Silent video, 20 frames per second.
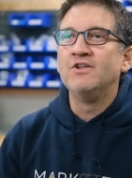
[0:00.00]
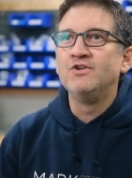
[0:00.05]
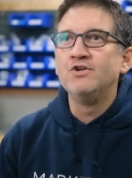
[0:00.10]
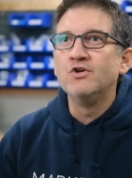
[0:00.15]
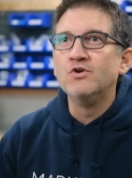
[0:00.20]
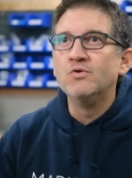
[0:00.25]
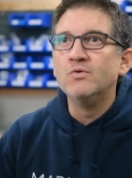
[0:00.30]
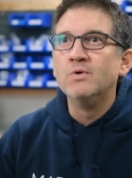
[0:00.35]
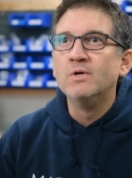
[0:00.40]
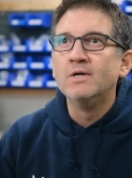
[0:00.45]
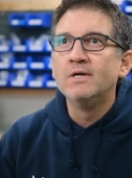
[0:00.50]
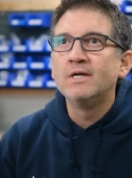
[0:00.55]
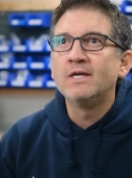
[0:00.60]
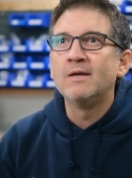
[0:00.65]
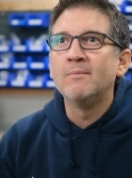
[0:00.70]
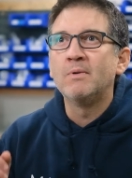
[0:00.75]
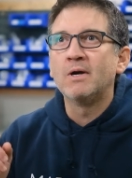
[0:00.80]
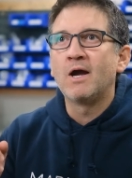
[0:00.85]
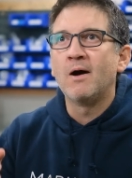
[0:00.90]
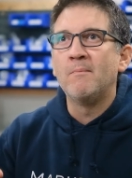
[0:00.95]
you
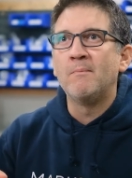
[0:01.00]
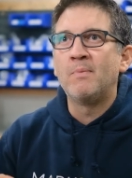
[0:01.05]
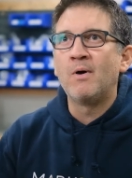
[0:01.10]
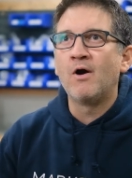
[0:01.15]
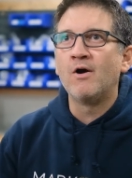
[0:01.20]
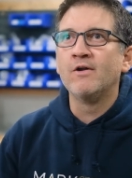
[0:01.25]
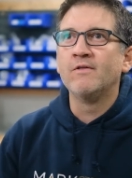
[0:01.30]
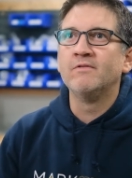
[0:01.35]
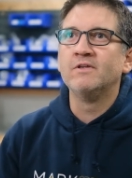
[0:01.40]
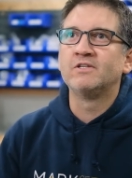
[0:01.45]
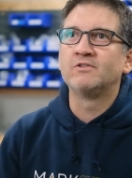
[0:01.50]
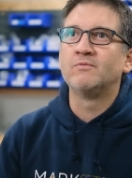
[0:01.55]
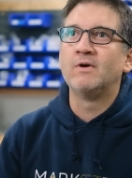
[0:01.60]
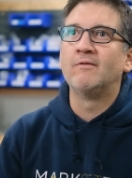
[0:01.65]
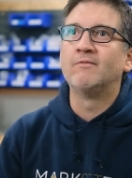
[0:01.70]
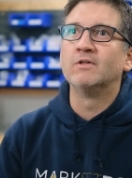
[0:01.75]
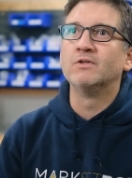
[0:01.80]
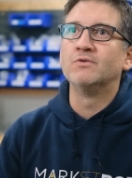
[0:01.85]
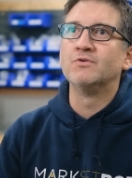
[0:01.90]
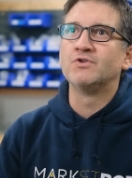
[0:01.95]
can become part of this
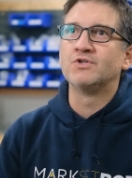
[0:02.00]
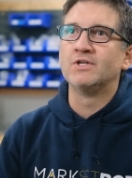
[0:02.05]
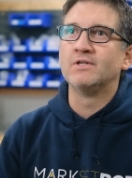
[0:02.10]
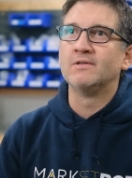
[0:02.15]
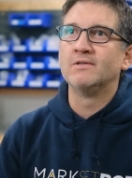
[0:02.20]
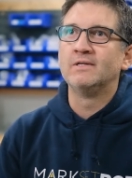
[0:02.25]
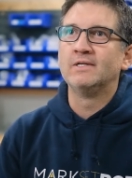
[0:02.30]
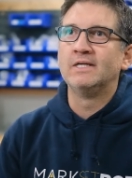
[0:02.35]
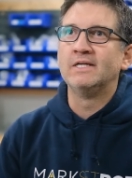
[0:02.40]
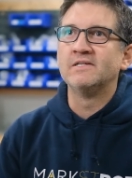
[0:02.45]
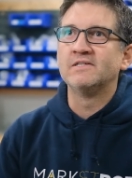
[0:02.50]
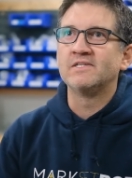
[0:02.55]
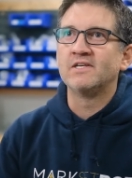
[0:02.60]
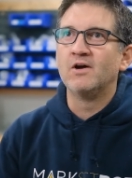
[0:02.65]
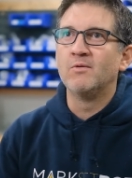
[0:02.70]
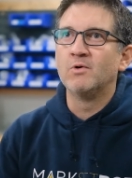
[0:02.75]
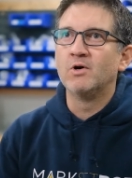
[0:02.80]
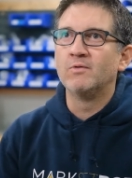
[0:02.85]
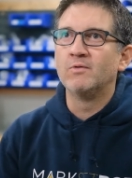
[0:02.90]
revolution in sailboat